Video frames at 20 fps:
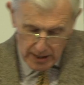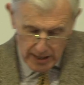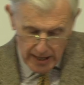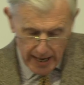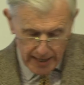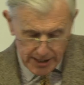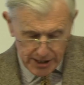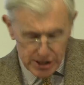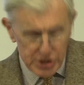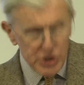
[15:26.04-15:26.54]

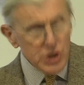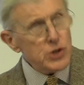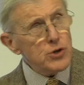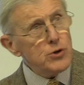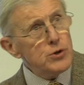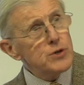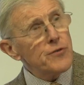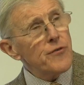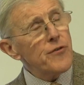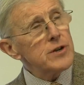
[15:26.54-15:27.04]
and his
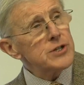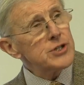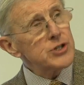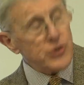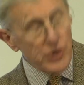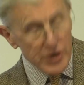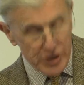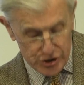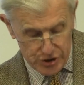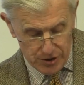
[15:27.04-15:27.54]
huge
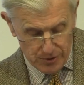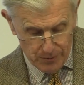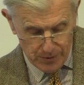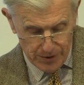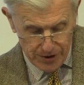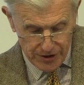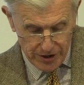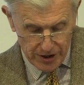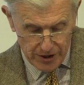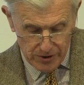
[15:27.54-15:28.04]
frustration
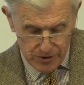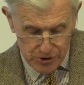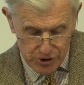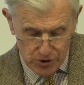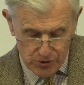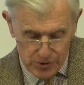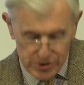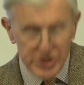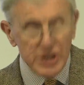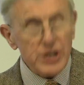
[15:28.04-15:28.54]
with those
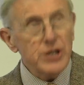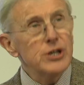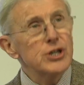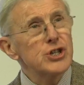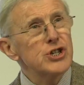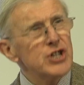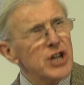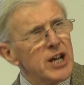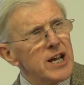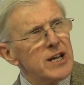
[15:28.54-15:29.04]
who didn't
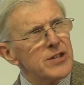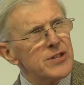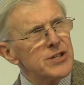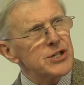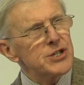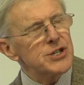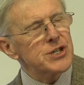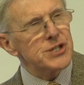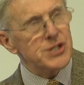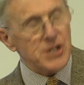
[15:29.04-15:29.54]
share this
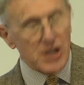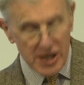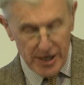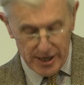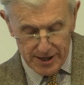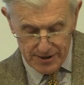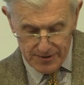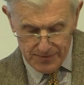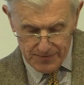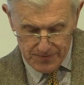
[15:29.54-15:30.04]

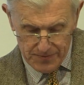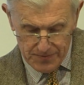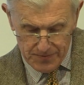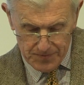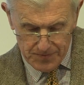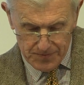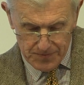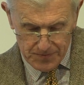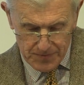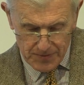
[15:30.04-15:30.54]
desire.
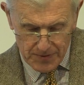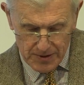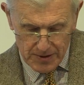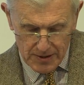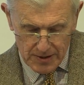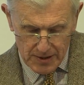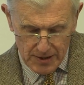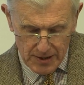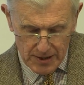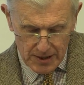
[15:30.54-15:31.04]

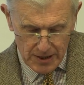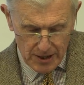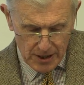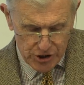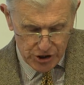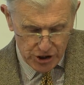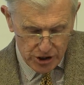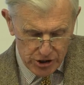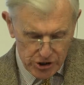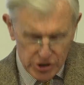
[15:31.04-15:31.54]

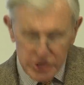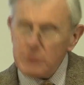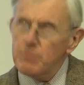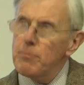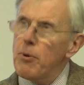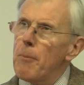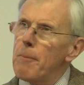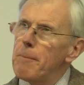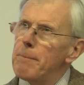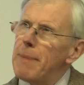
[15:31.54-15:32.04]
Churchill's
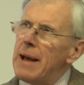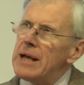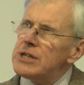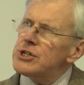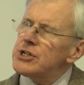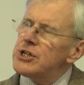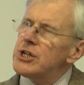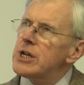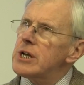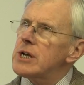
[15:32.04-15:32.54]

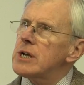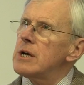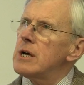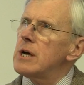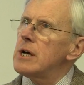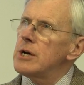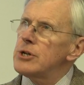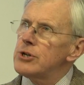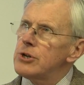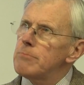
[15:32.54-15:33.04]
bombastic
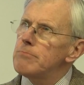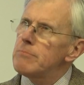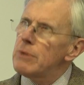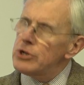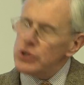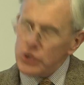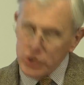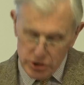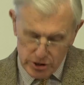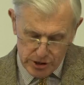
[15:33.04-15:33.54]
and
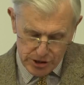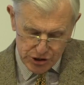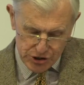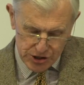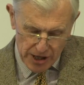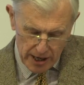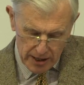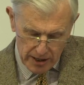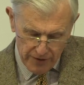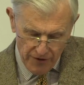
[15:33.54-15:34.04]
emotional
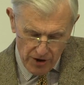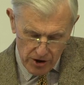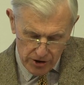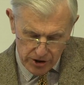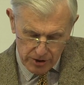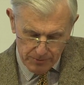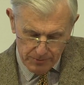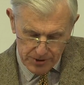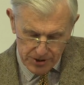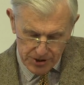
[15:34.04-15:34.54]
style of
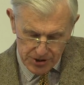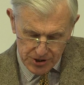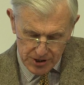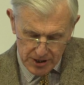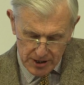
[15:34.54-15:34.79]
argument